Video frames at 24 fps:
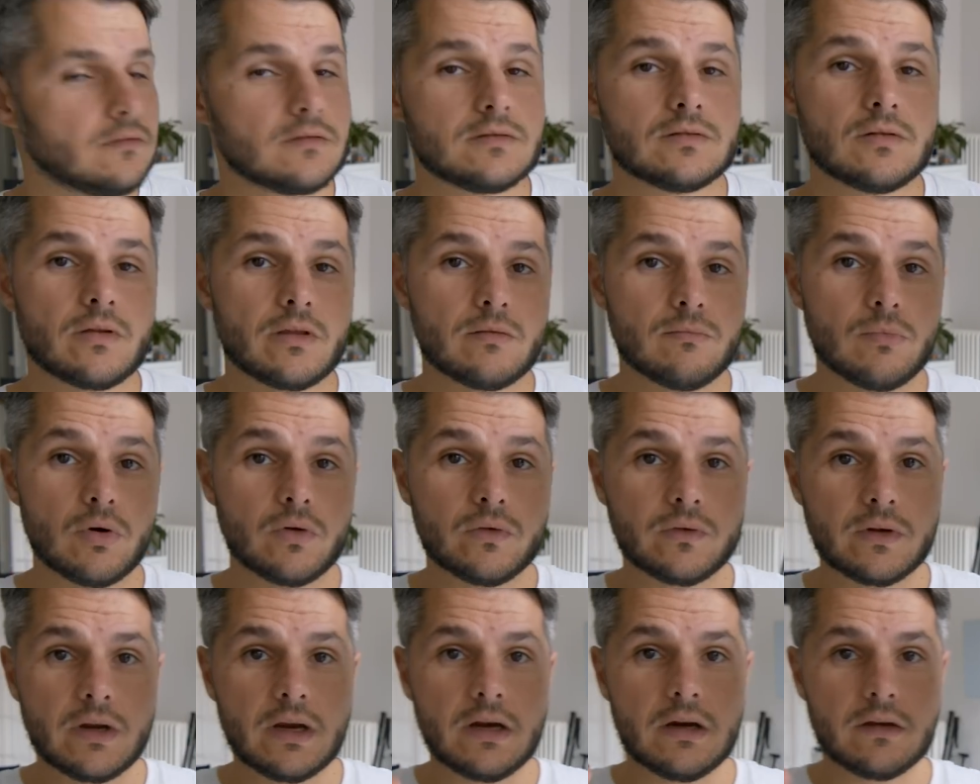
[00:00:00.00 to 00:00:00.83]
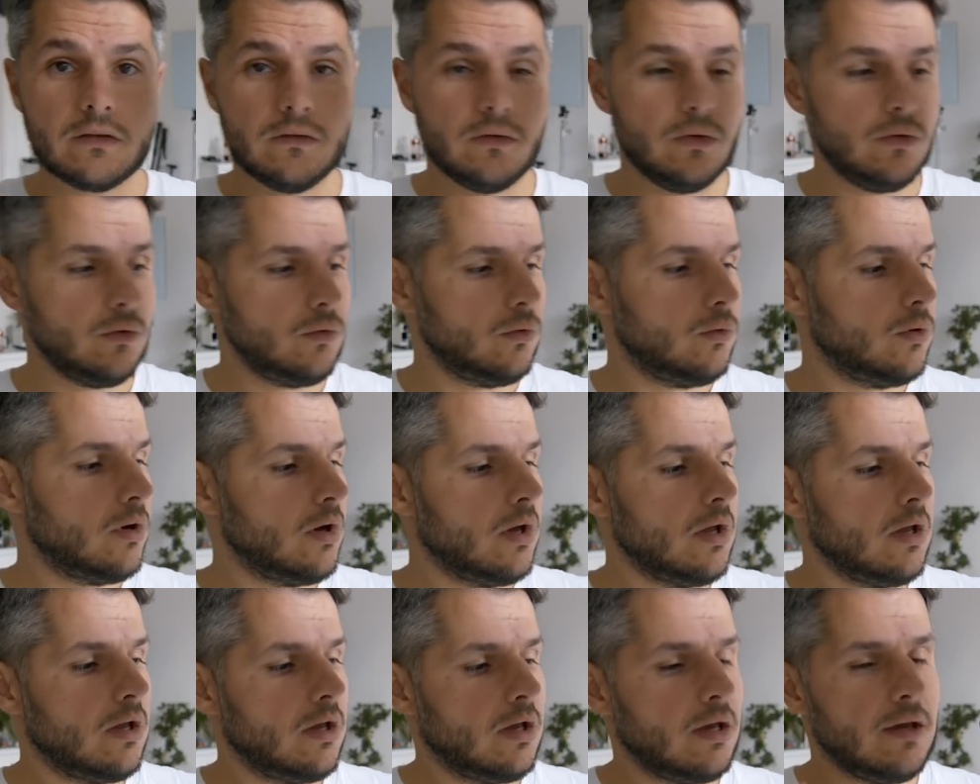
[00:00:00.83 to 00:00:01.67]
So the Moza Air 2,
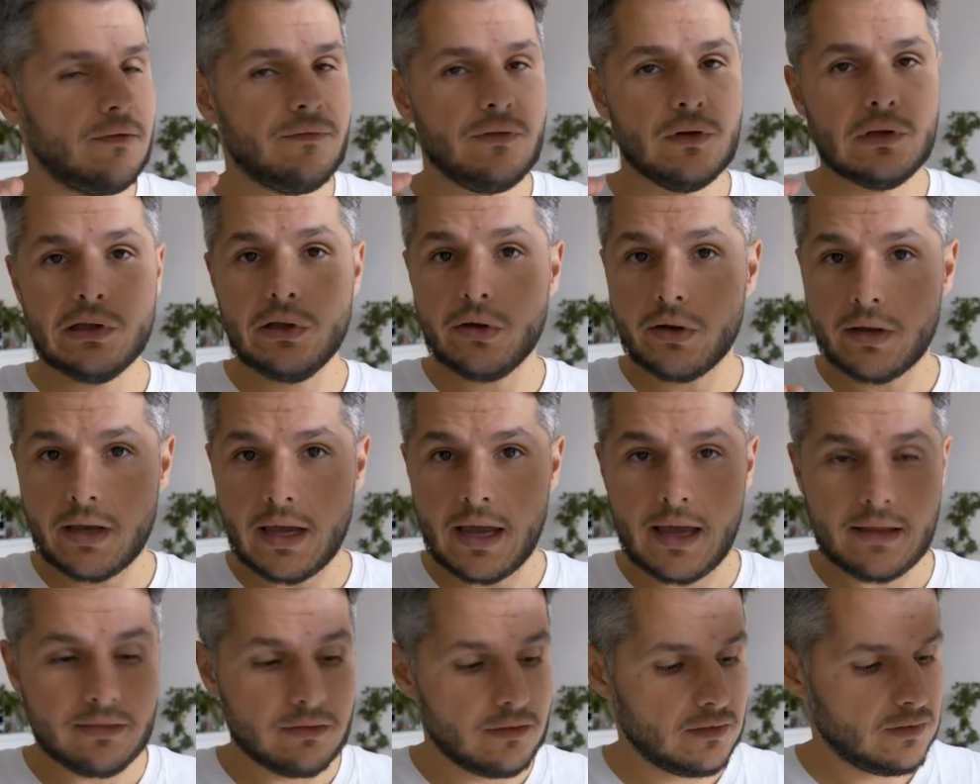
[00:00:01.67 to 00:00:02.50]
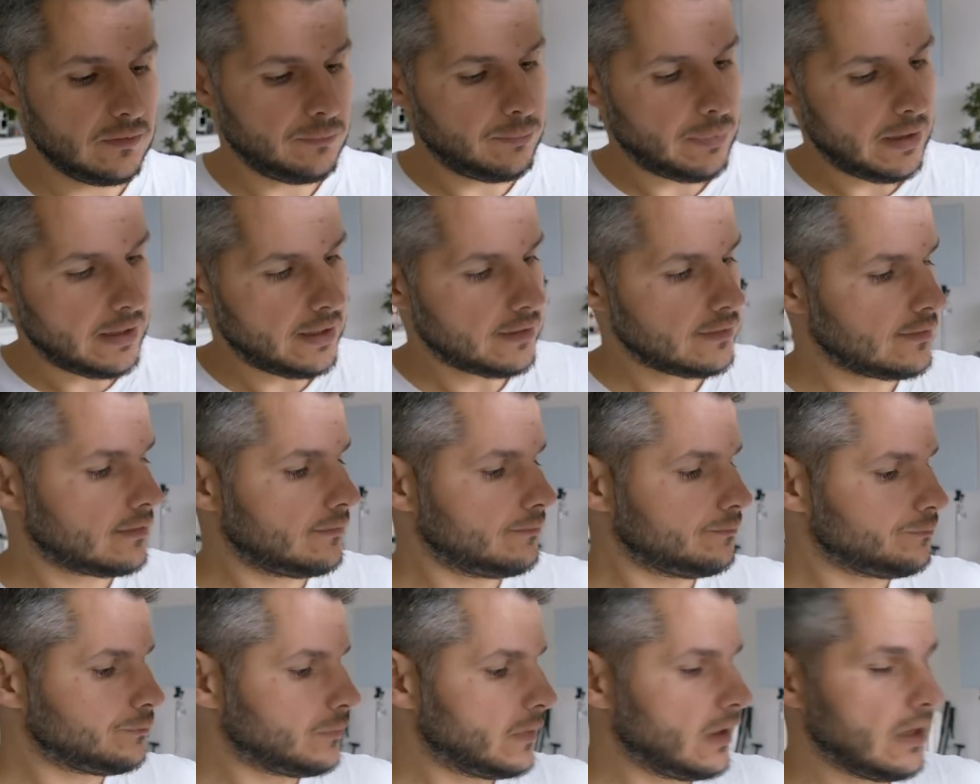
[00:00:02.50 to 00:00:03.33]
if you look at the
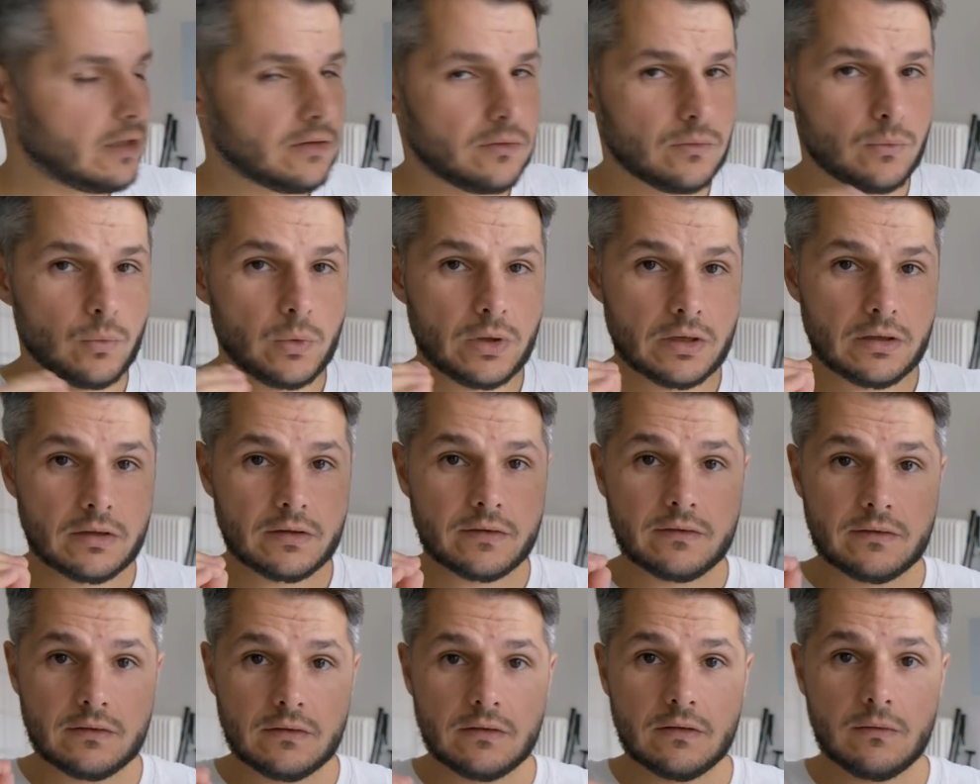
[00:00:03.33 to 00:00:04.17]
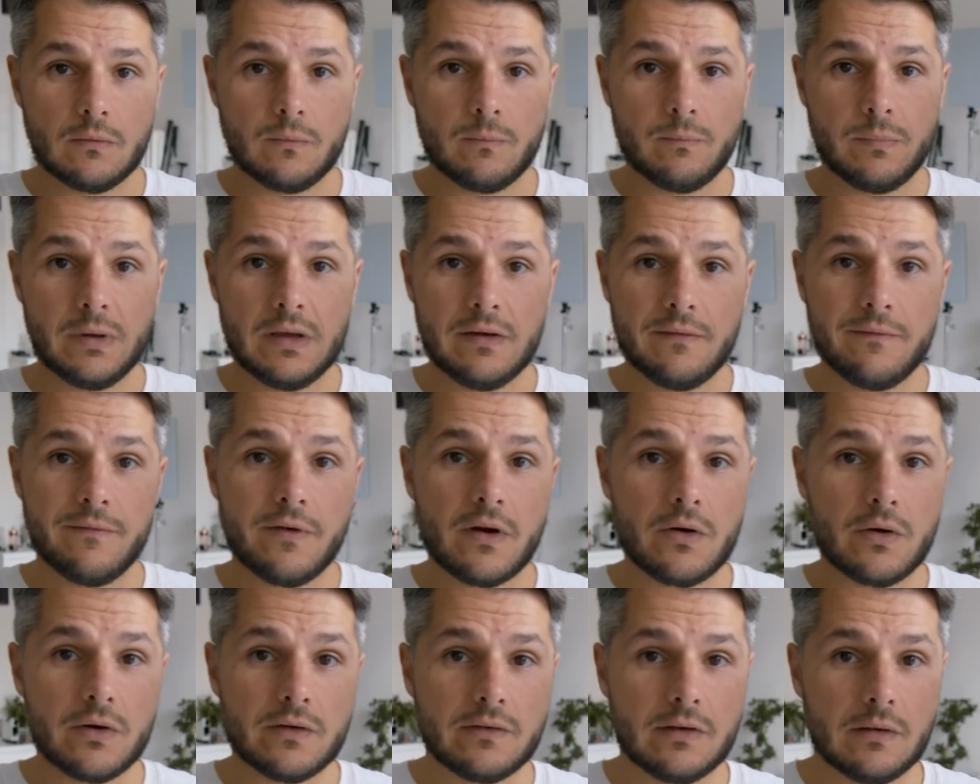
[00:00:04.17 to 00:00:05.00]
specs, it will be
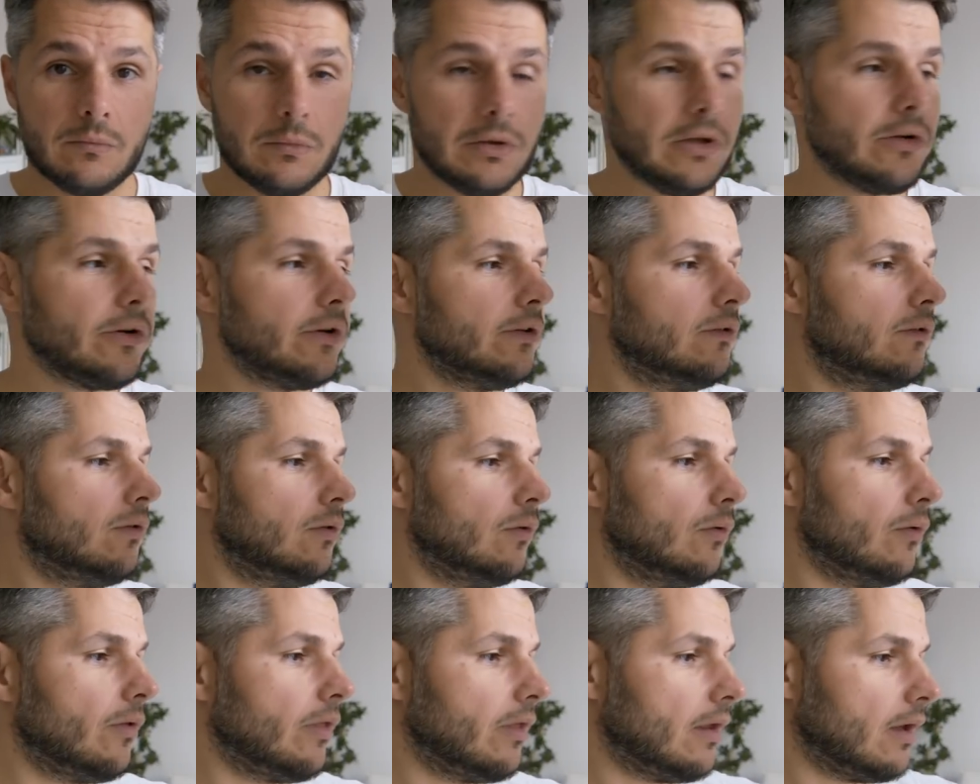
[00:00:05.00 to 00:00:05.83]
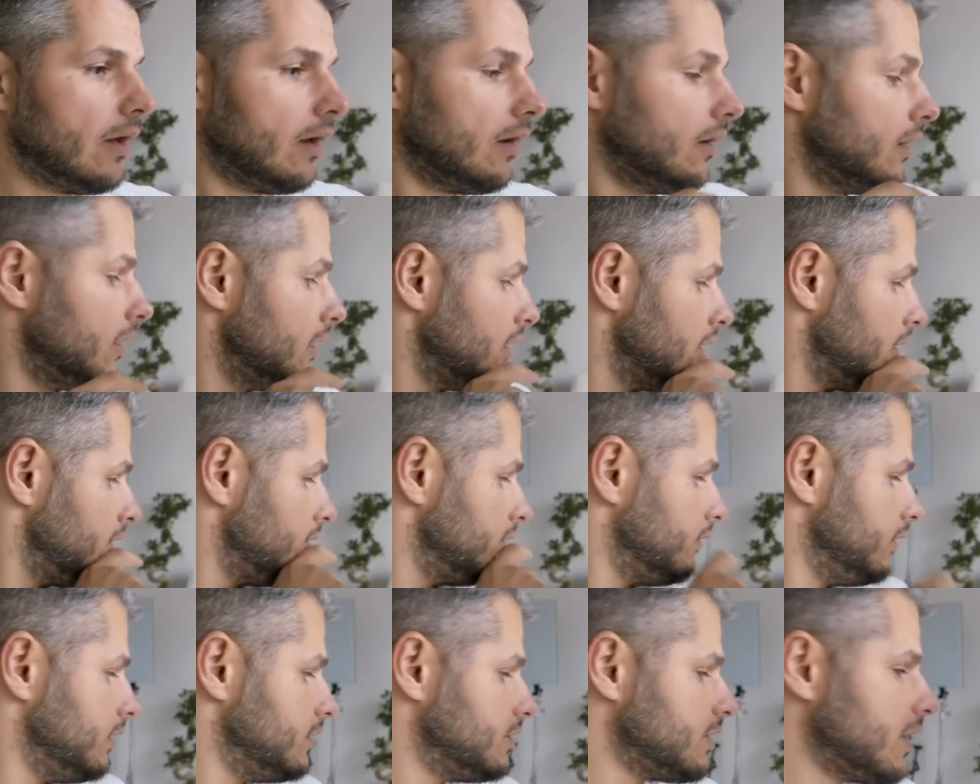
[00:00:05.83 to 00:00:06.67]
very similar to the
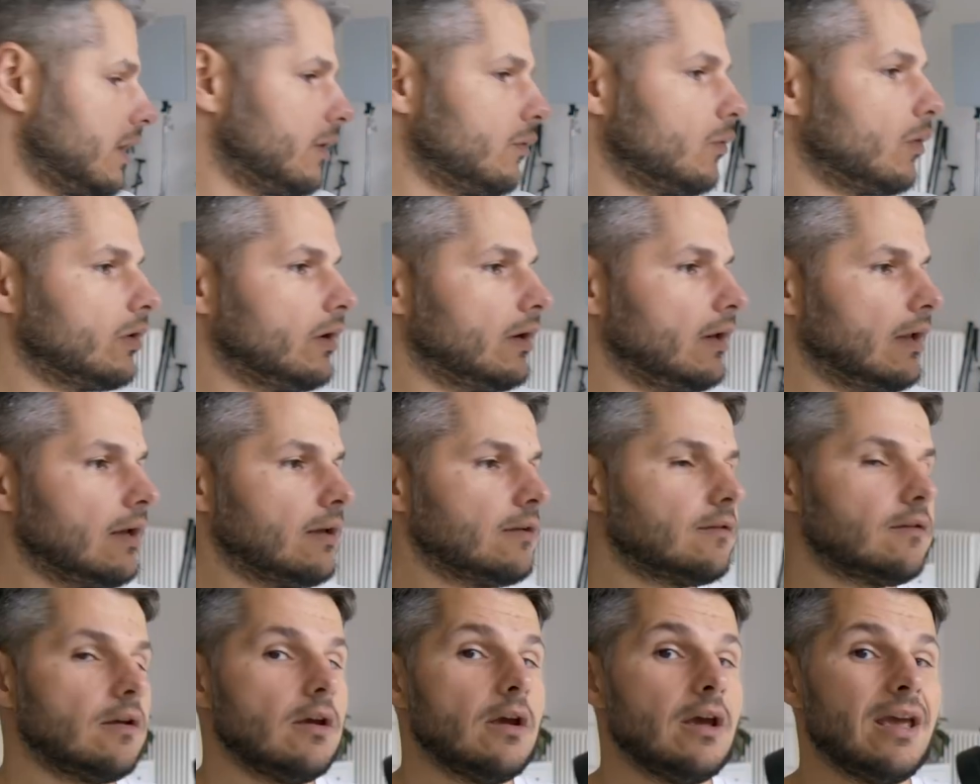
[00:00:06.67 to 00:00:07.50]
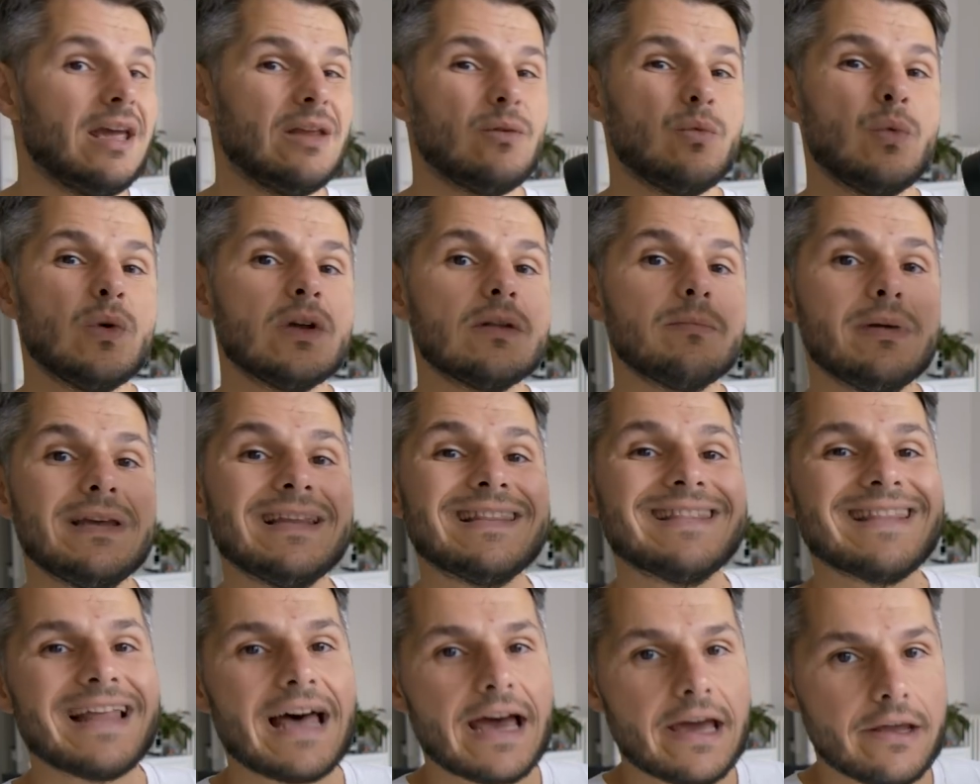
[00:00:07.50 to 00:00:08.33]
DJI Ronin-S. It will be
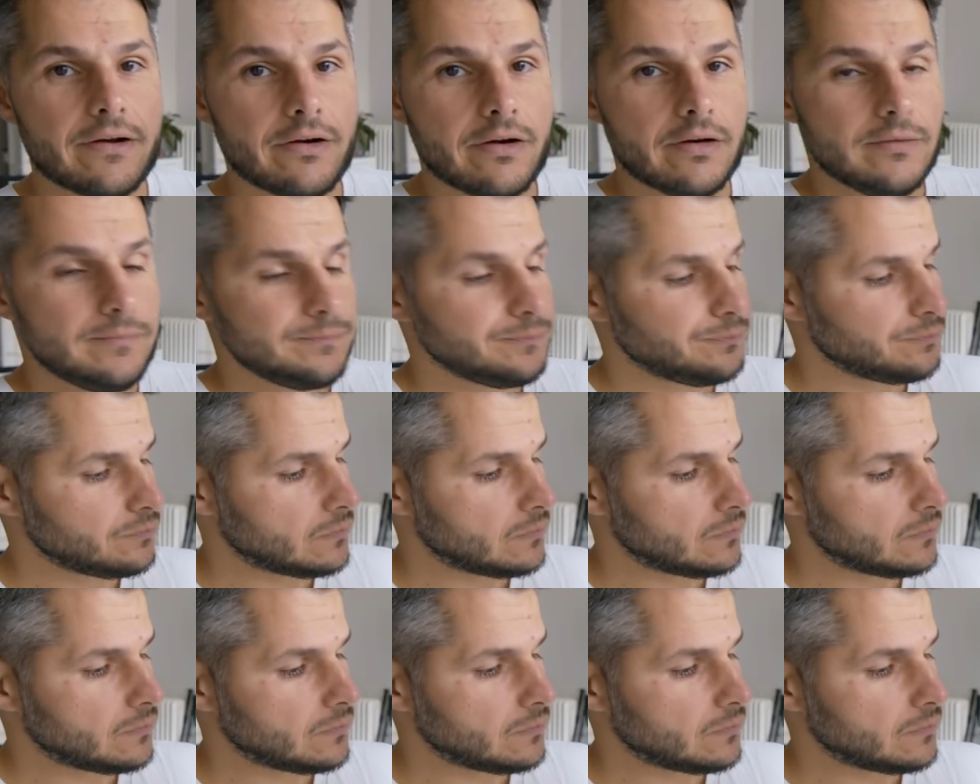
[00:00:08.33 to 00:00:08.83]
lighter.